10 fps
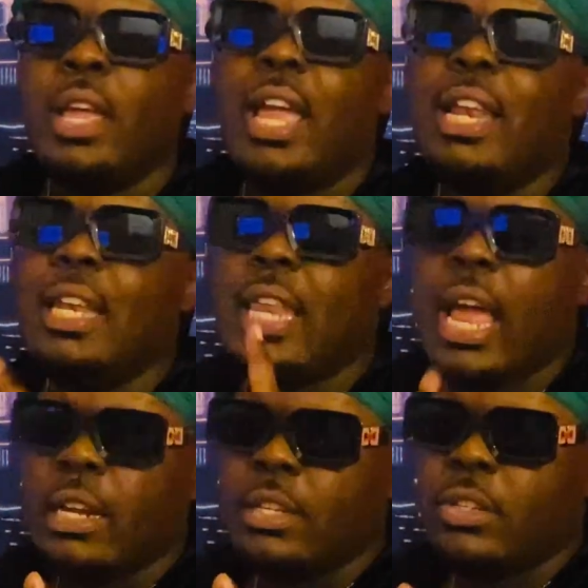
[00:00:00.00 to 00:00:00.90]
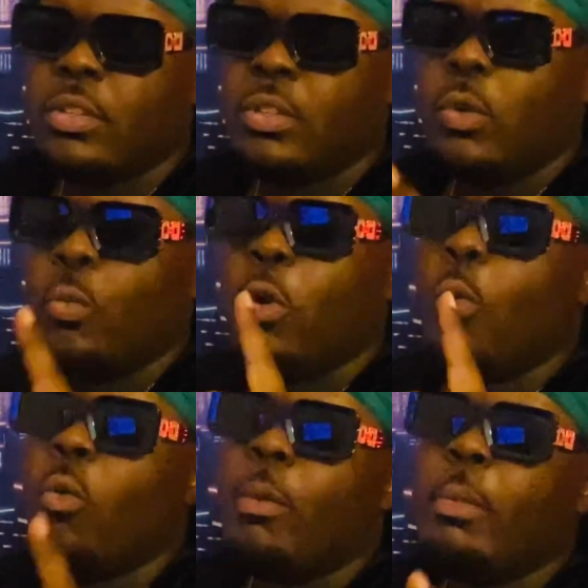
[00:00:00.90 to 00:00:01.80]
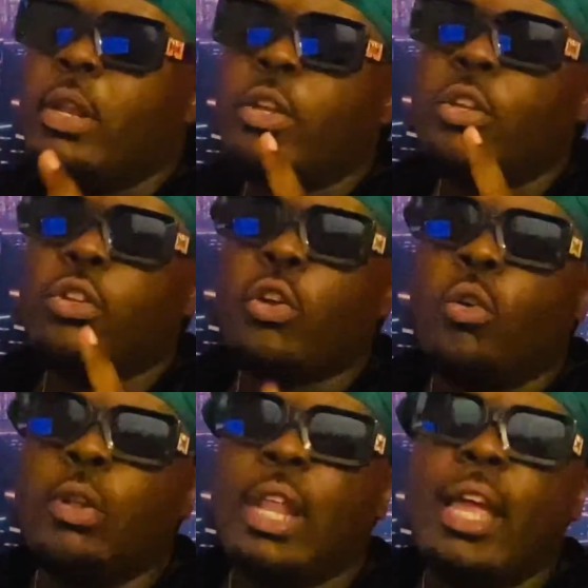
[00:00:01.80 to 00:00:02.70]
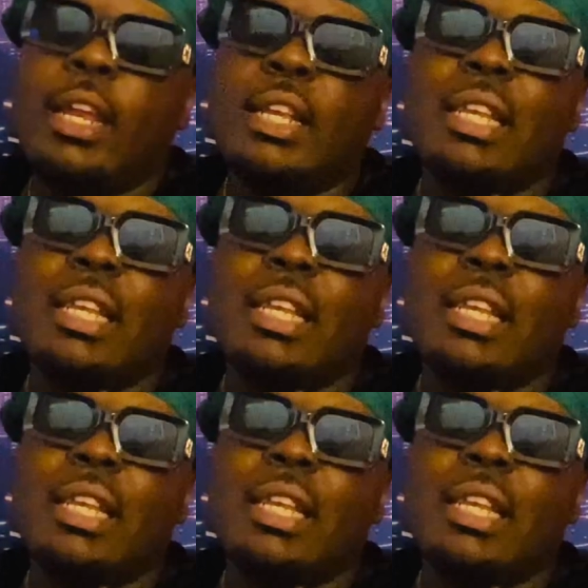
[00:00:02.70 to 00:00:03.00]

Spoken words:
And that's what women don't like.